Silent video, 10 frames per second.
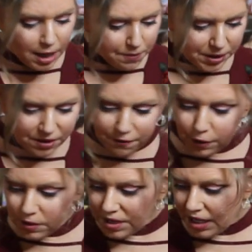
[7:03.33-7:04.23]
But the
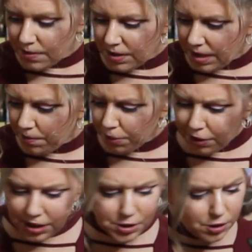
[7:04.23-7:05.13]
full size ones, I'm
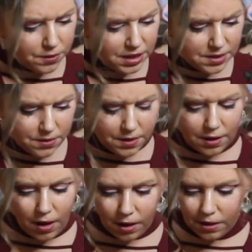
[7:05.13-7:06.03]
pretty sure these are the
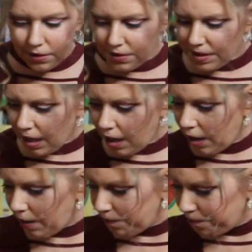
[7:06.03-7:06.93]
colors.
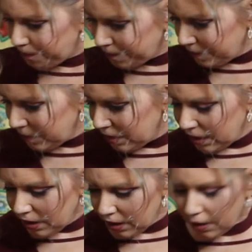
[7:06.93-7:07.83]
Um,
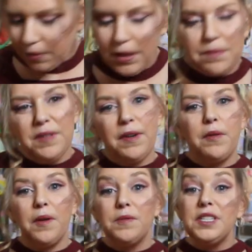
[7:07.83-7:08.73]
correct me if I'm
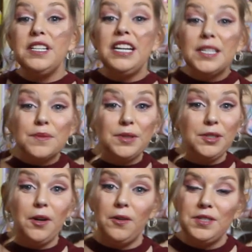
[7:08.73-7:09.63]
wrong, Denise would
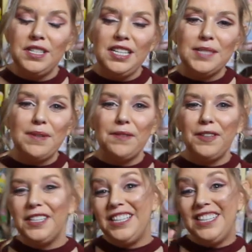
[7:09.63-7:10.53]
know. Denise, my
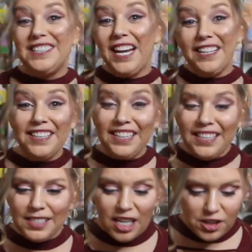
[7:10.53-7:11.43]
friend Denise. Hi,
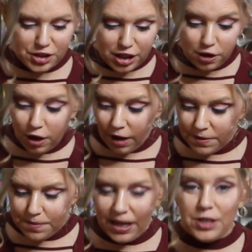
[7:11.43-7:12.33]
Denise. She
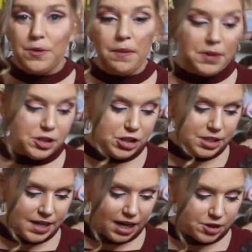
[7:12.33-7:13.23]
loves patch puppies.
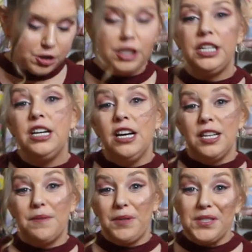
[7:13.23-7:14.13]
She's actually
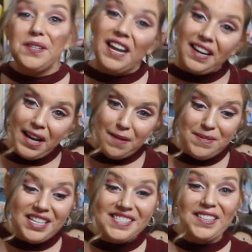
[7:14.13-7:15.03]
the person that got
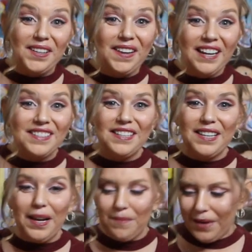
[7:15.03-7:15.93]
me into collecting
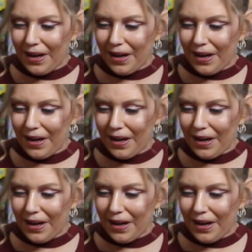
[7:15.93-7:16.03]
them.